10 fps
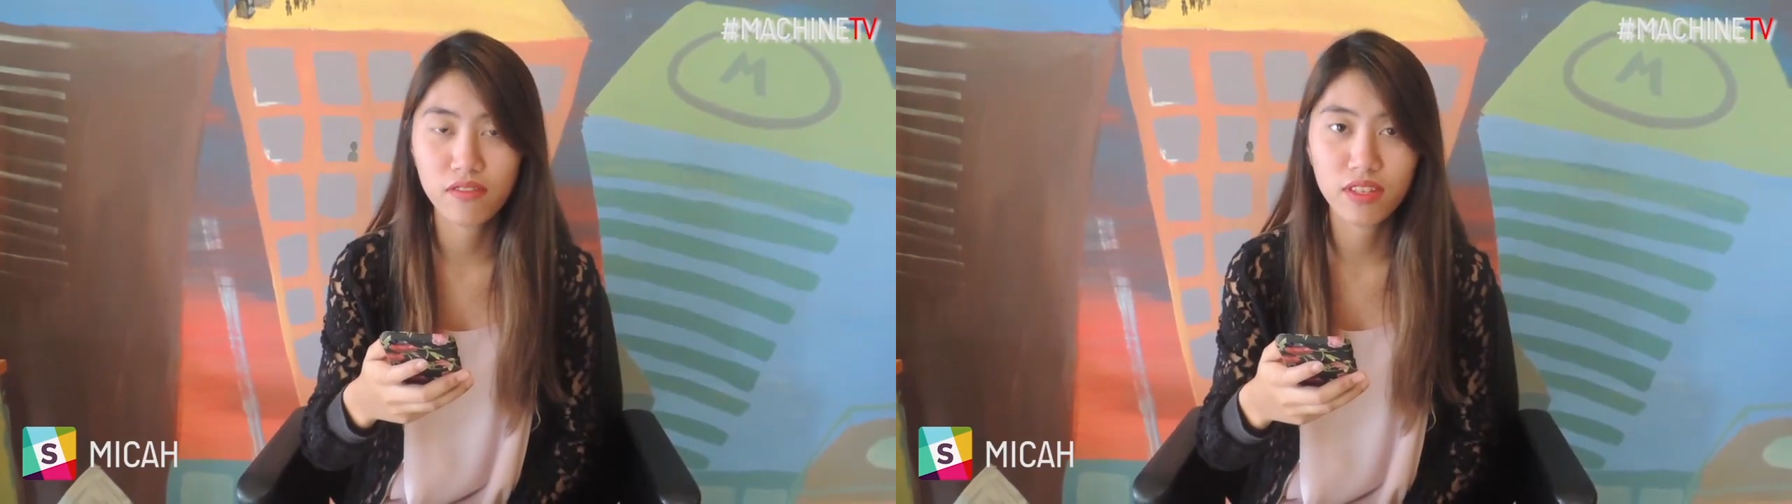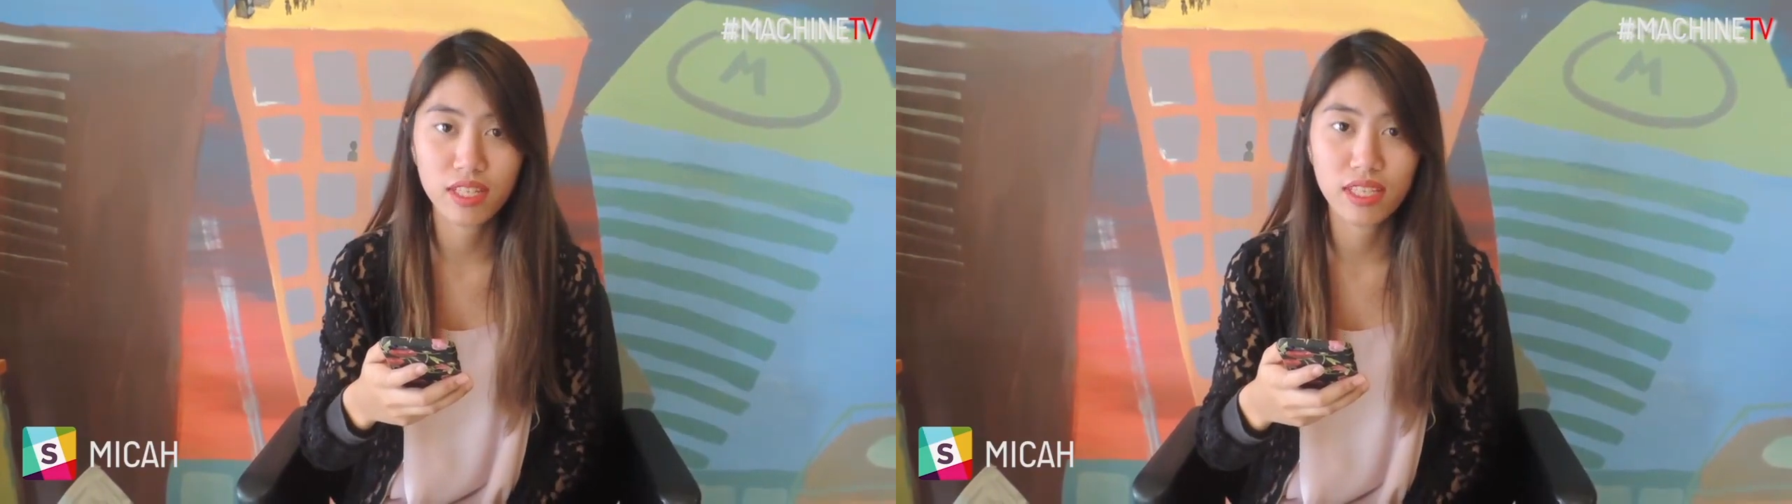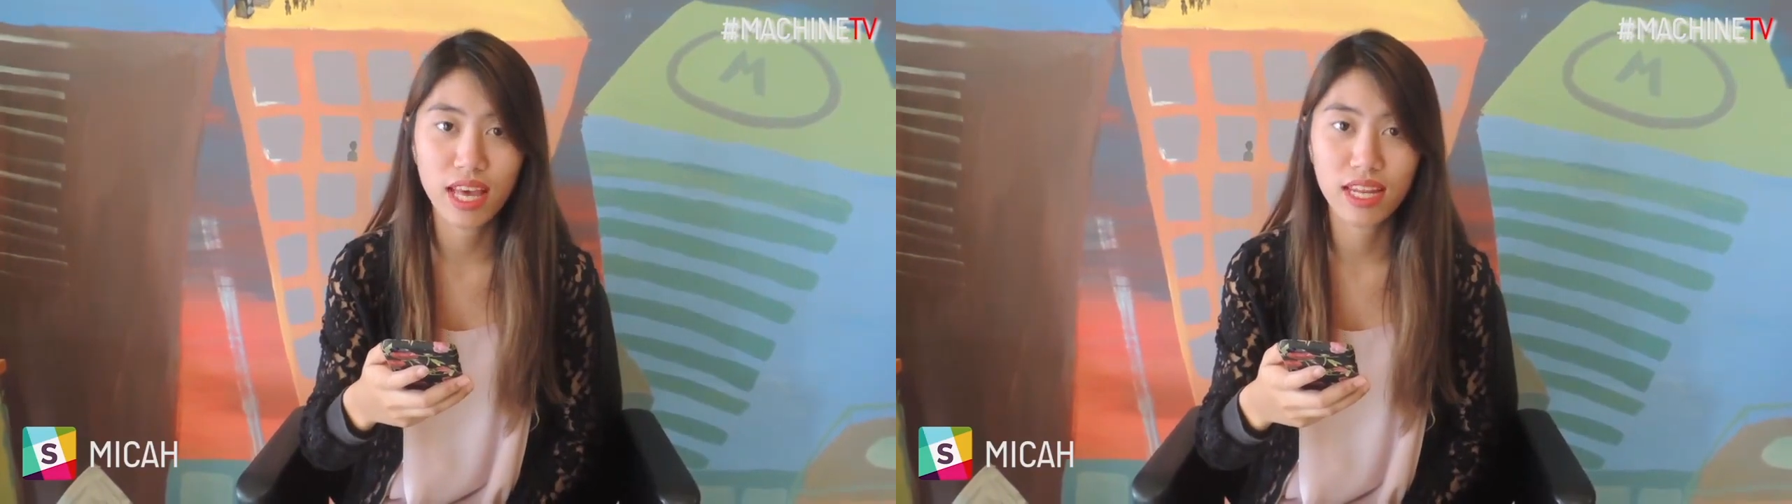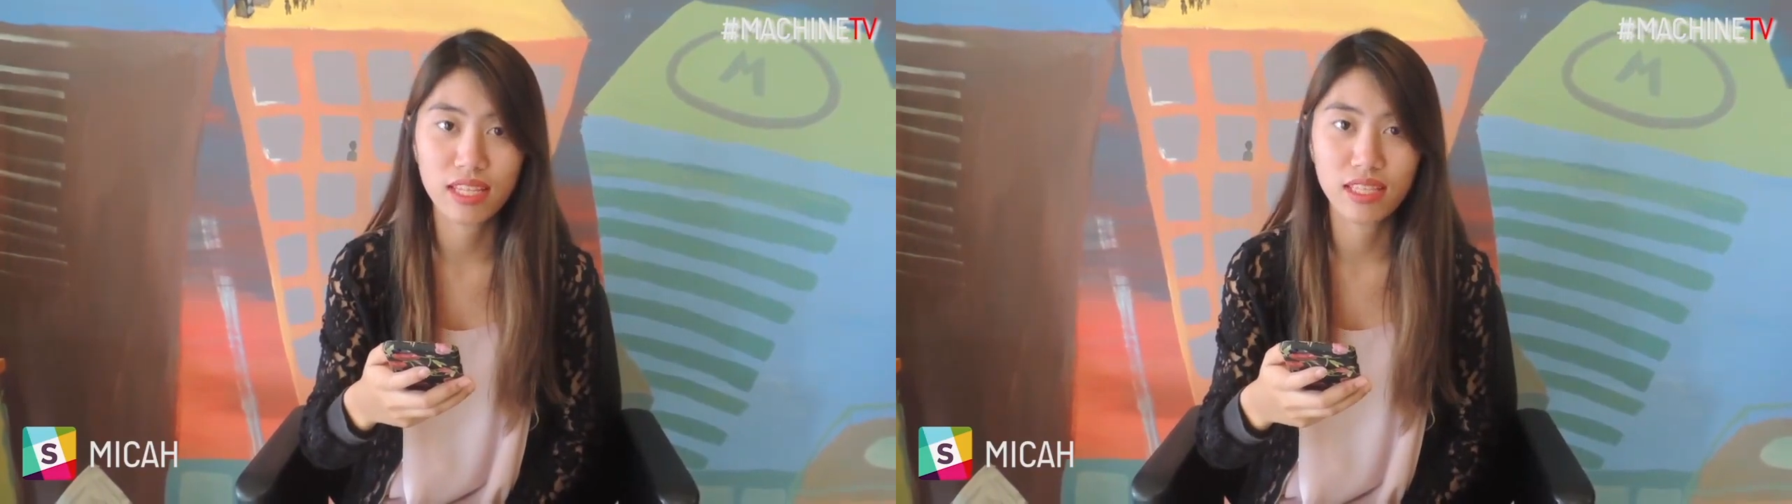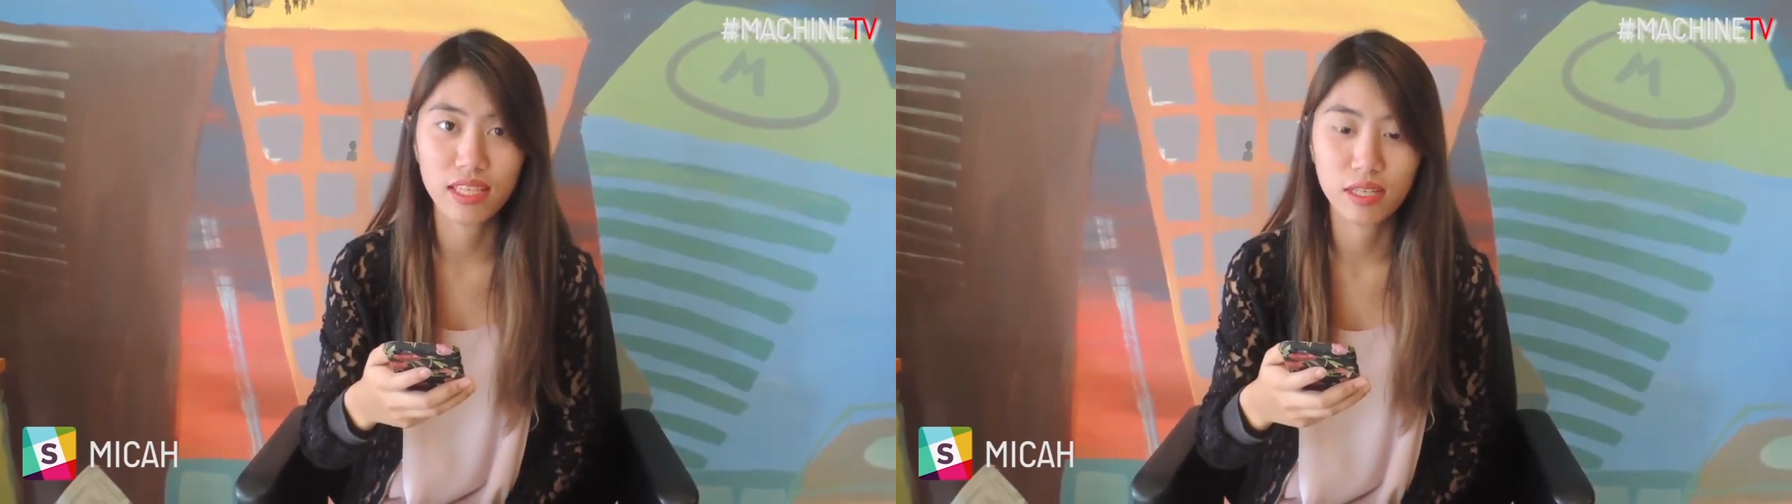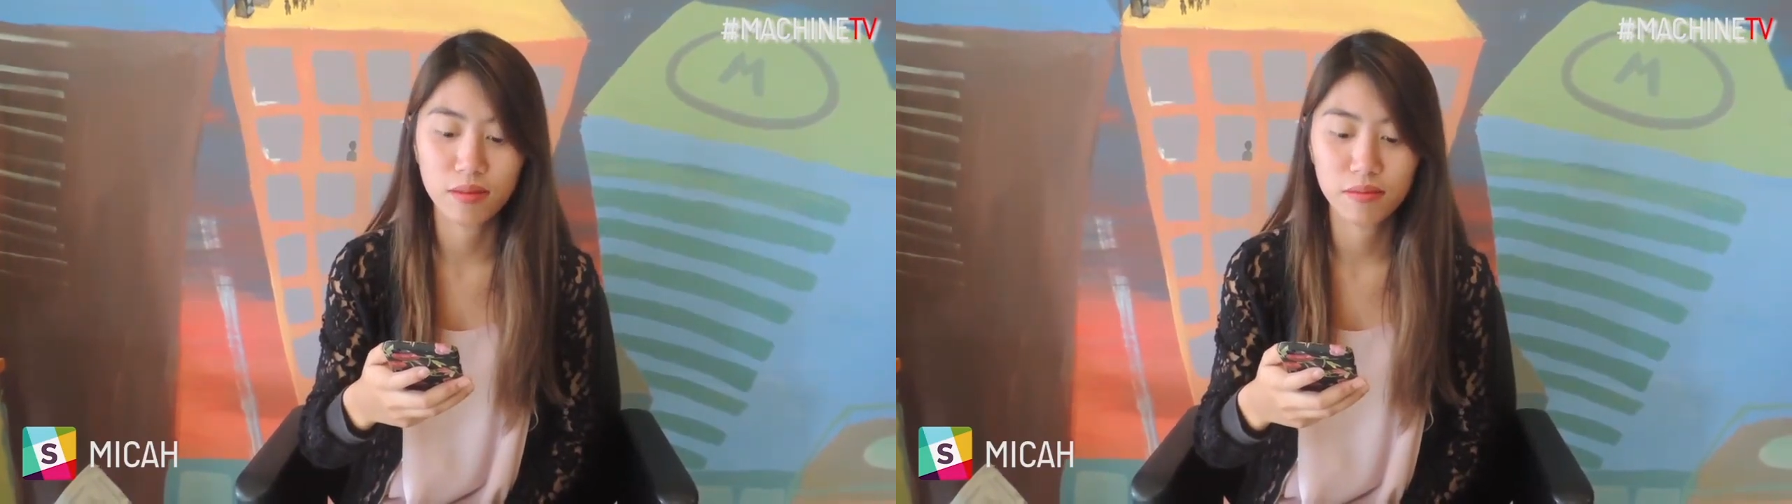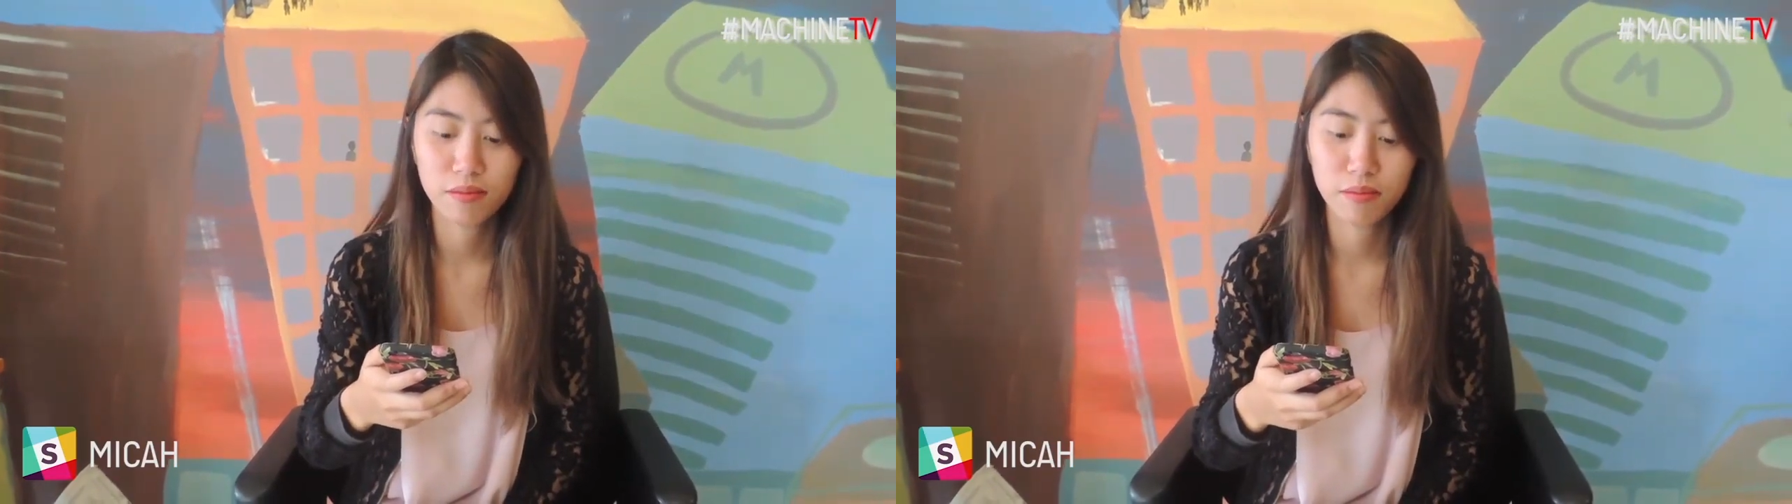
me if you need anything.